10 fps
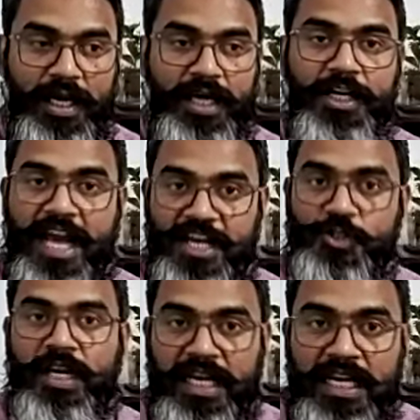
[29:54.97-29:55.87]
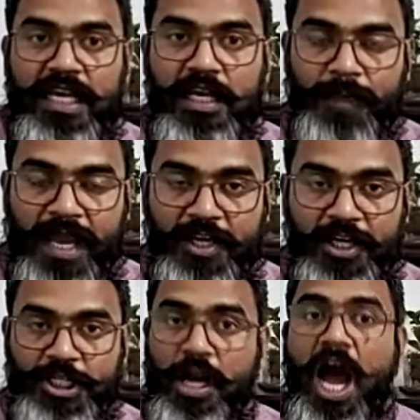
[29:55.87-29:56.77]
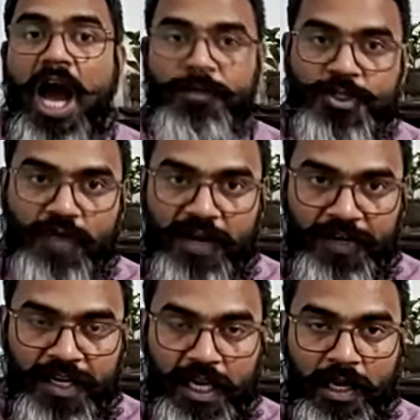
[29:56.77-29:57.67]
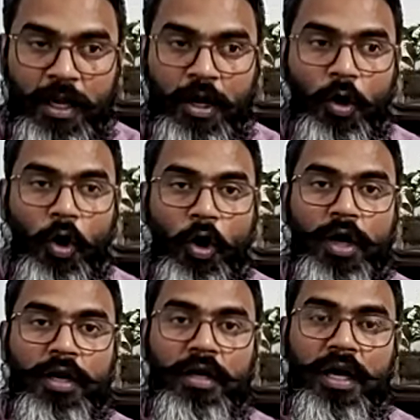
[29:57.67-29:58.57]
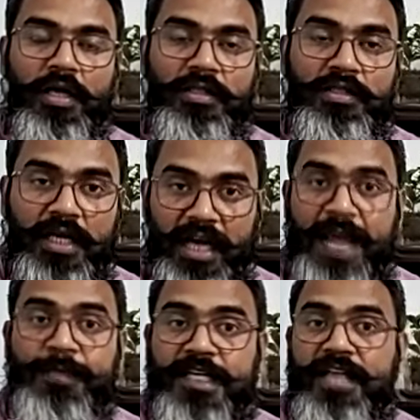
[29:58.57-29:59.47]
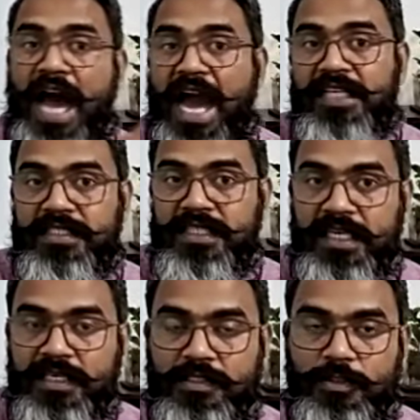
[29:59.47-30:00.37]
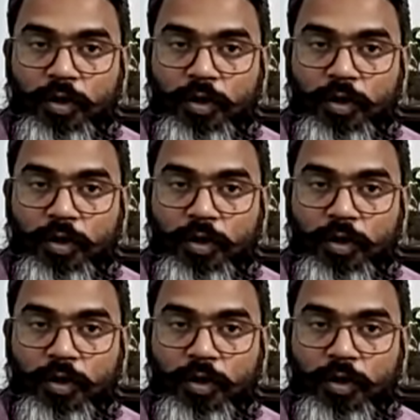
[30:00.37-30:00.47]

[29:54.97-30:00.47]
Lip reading: international illegal migration, arms trafficking, or the crimes at the high seas?